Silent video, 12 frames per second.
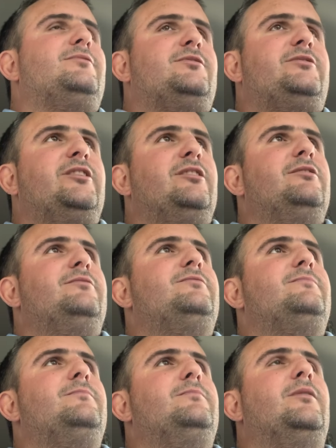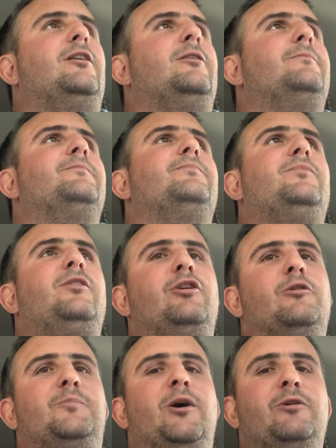
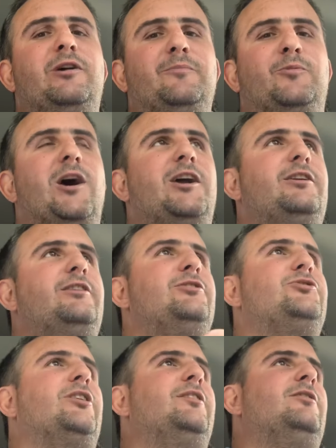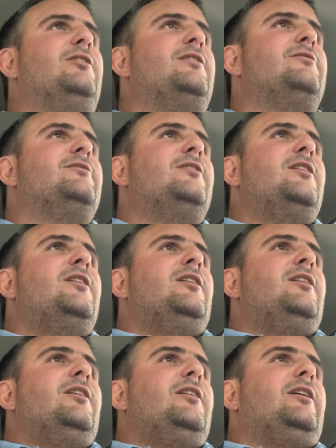poke and prod at each other
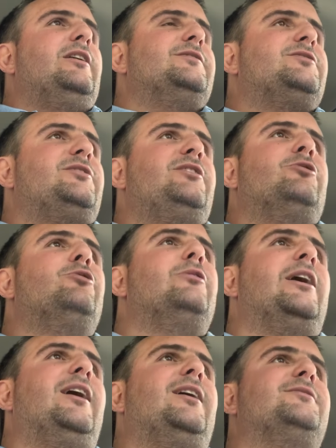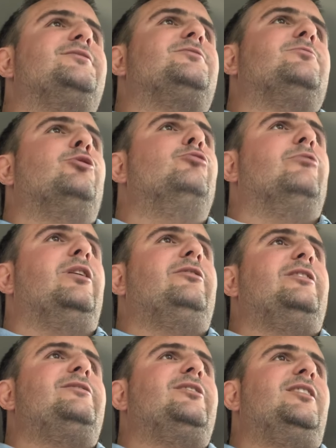and see who
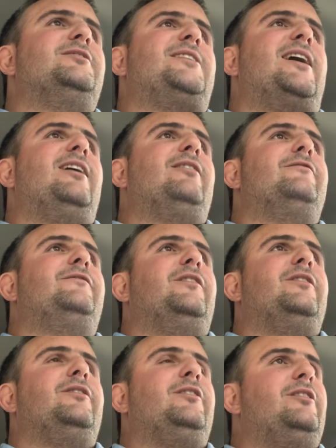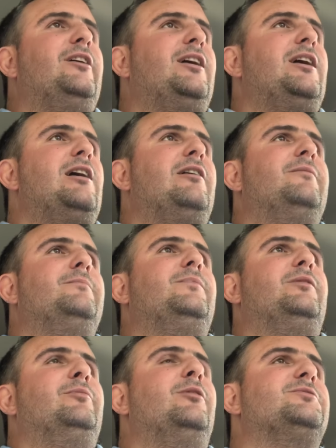really does have
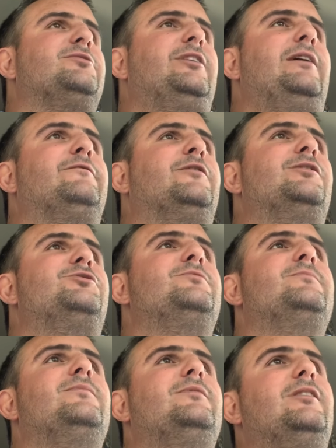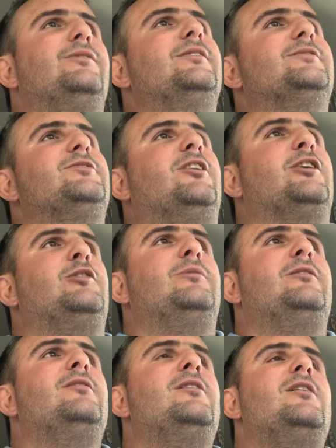the most leverage in this
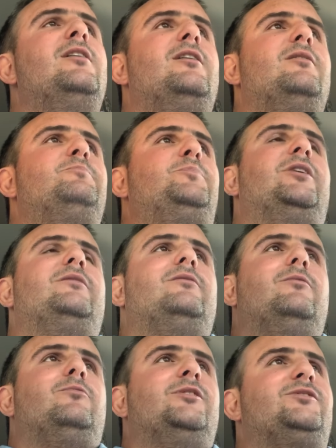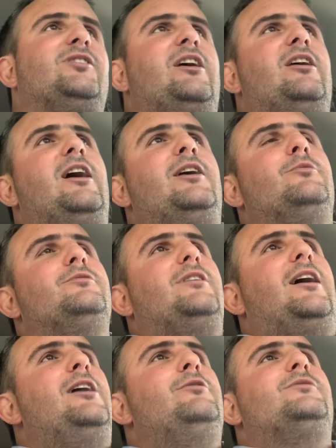argument. But once again, I
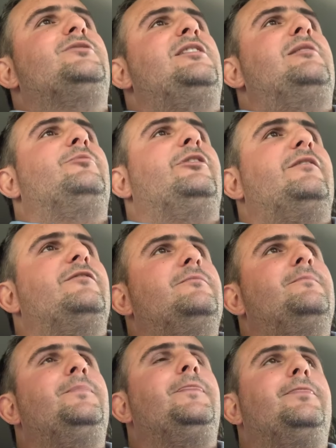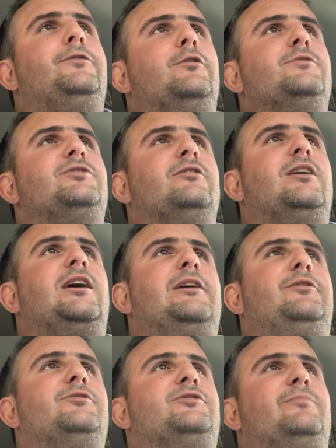don't see him leaving. Those
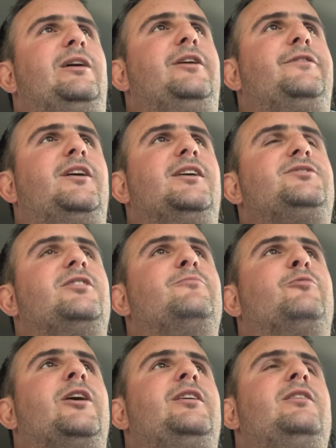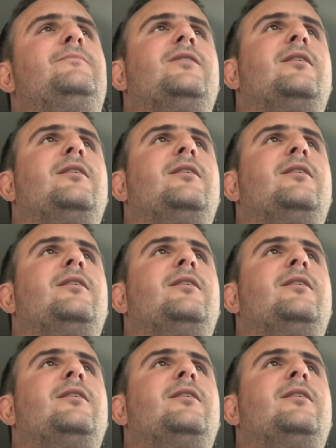are my thoughts on Brady.